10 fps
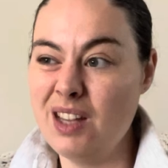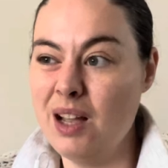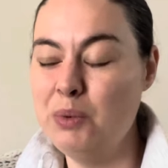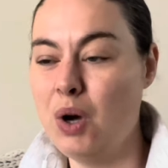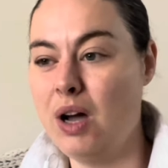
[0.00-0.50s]

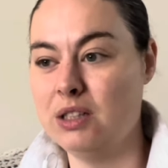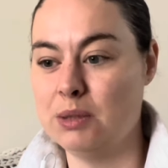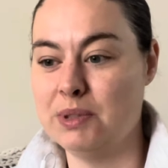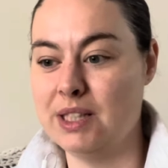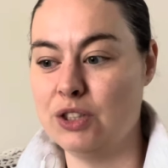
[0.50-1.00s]
I'm not
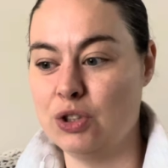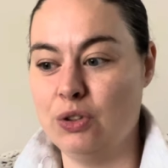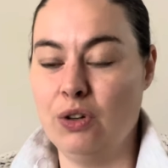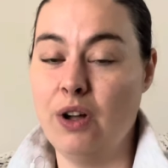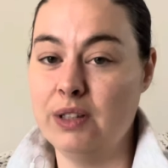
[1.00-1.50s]
100%
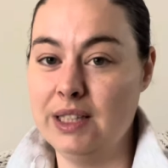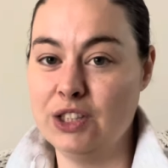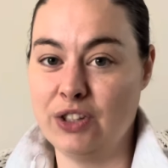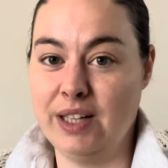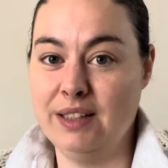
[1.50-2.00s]
sure on these
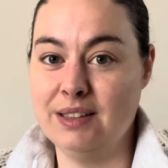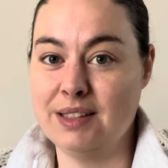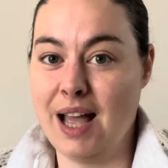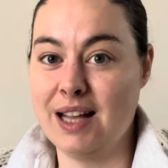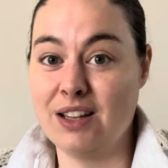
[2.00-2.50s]
trainers
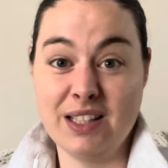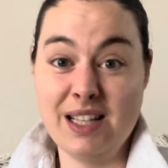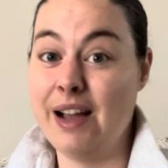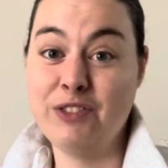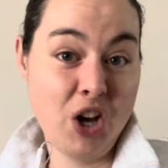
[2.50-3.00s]
and I
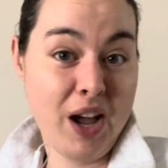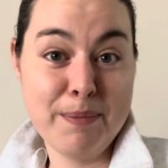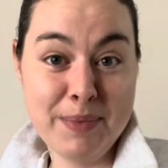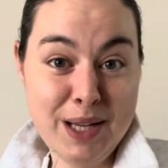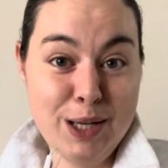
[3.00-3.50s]
didn't have
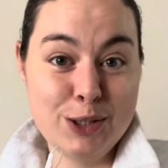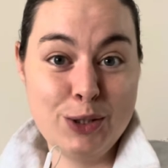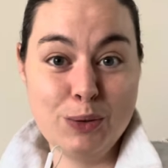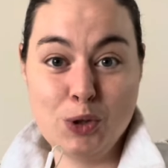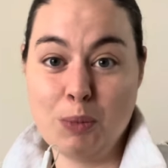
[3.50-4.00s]
time
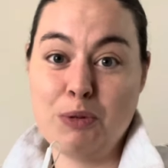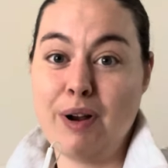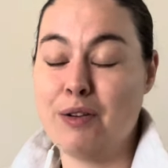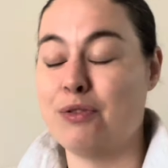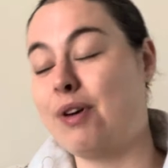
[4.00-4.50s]
to shop
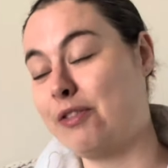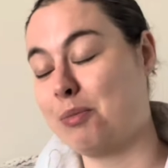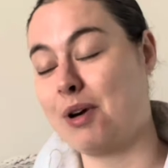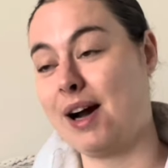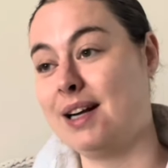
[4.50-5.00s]
around for other
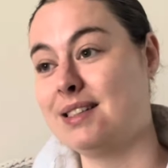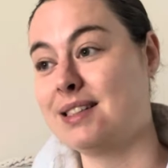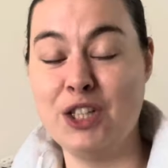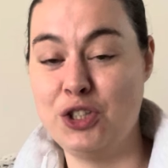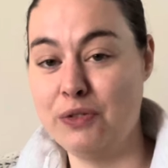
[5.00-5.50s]

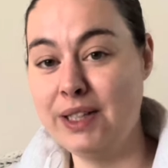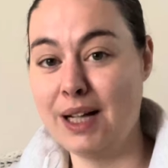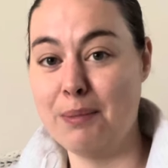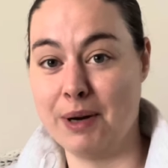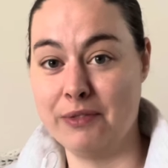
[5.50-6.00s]
brands. During
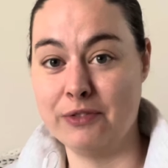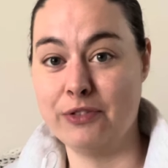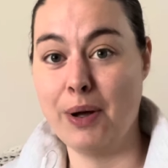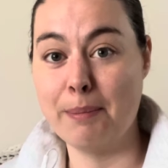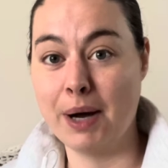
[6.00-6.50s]
that
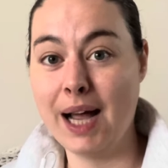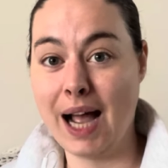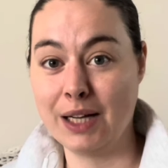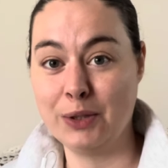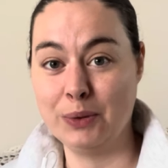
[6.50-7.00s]
month, my
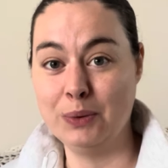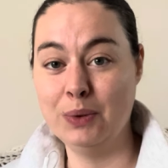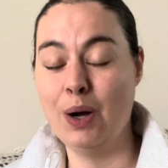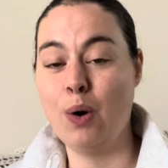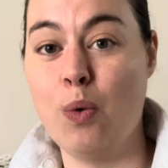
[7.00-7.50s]

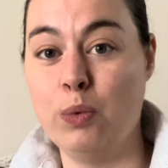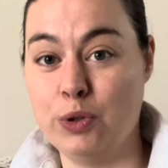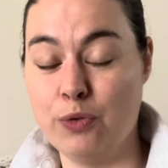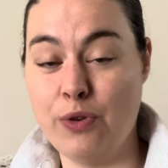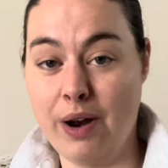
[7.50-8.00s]
ankle was
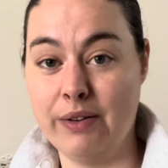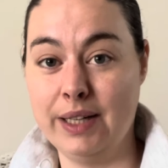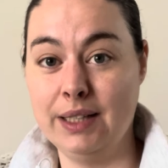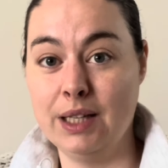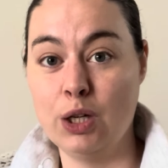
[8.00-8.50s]

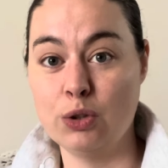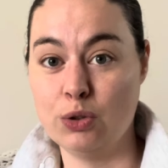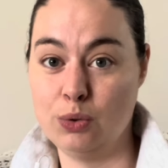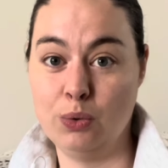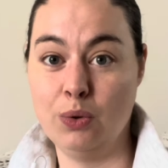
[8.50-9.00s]
very
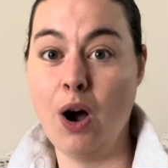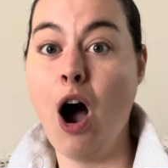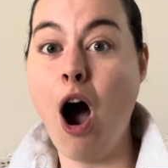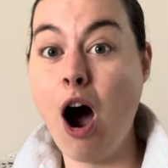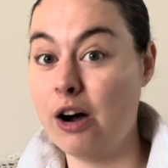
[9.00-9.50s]
sore
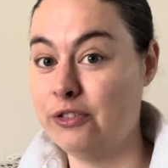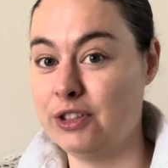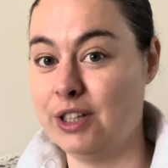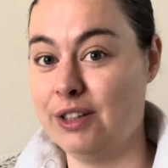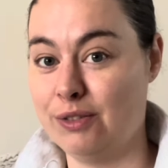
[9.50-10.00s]

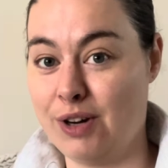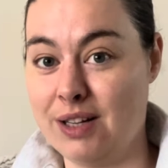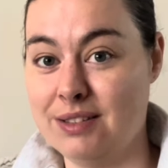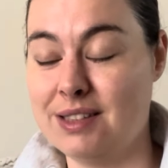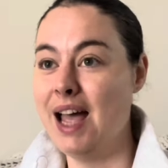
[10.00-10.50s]
after the
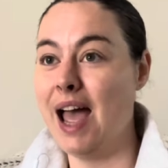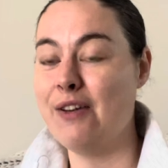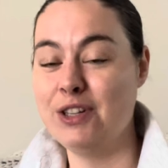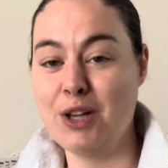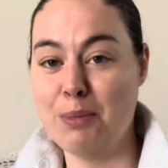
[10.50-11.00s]
runs.
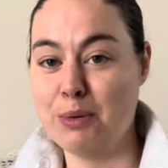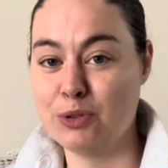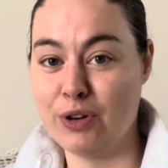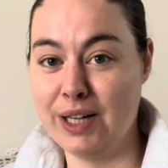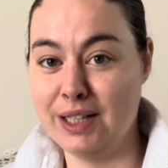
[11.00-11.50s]
Every time I was
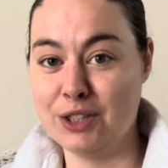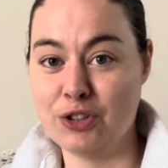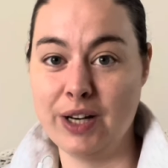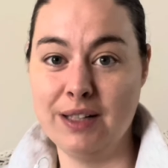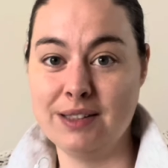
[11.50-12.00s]
running in the
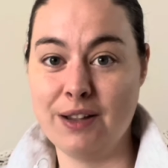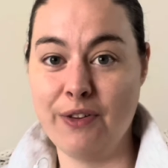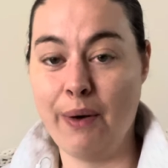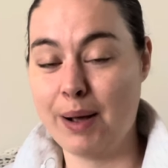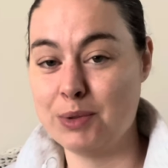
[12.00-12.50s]
trainers, they
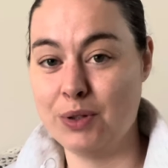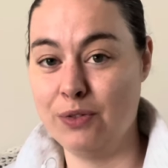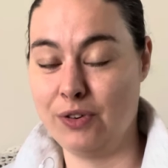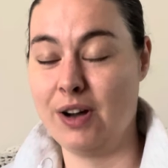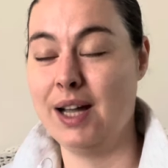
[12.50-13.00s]
felt absolutely
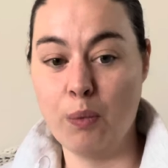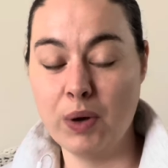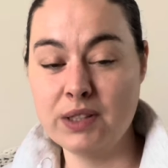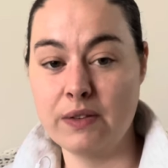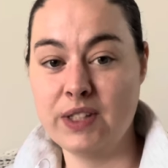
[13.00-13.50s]
fine.
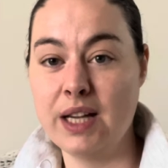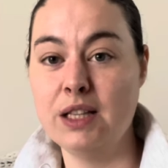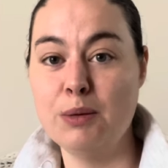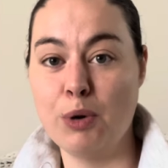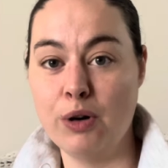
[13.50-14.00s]
Once I've
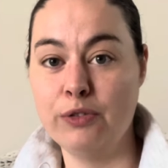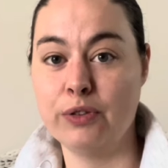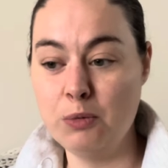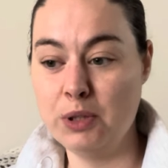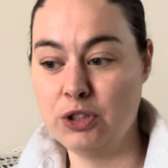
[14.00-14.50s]
taken them off,
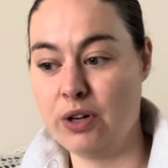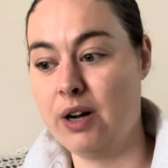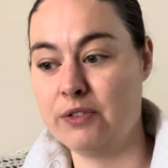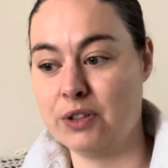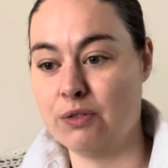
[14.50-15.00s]
almost straight
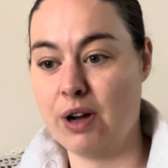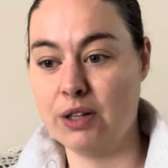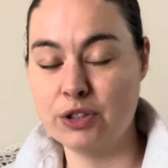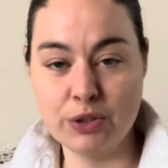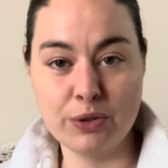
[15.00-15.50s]
after the run,
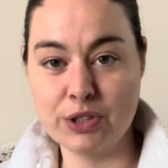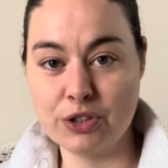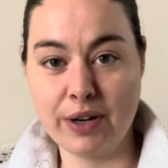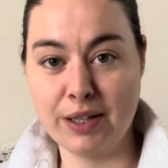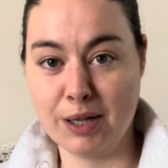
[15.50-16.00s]
as soon as the
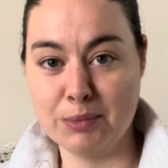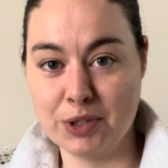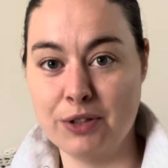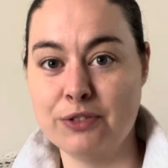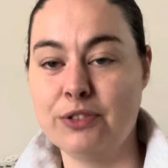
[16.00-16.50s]
trainer comes
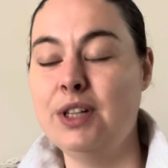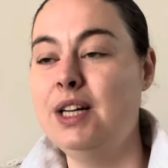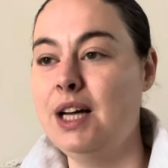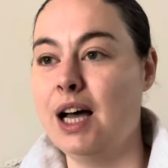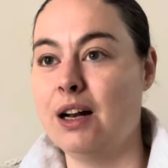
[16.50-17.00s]
off
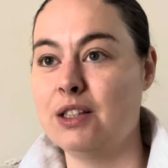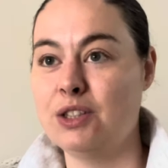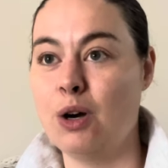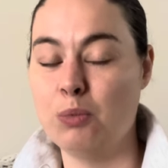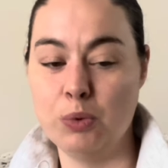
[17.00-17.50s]
and I
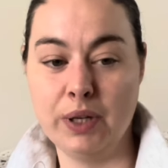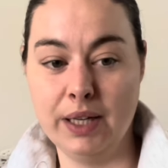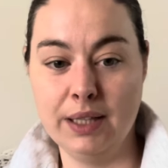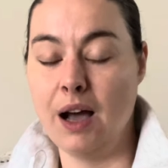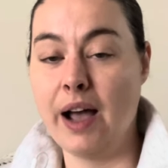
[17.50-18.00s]
start
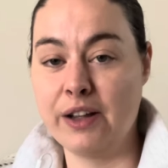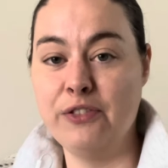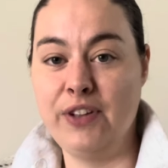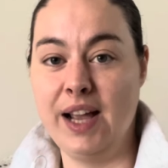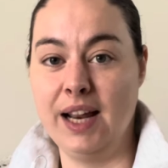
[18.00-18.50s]
walking, I could
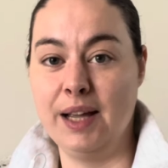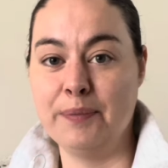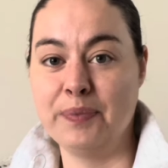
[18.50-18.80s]
feel it.